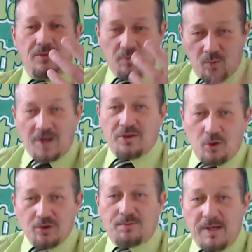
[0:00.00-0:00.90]
what
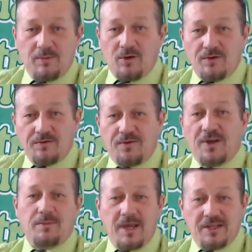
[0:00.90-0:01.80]
those people
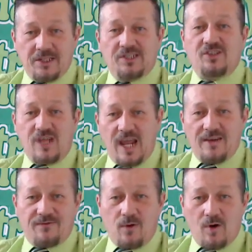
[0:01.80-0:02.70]
fundamentally
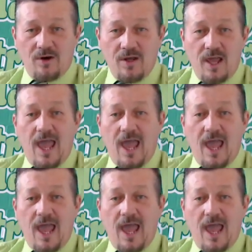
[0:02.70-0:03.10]
stand for,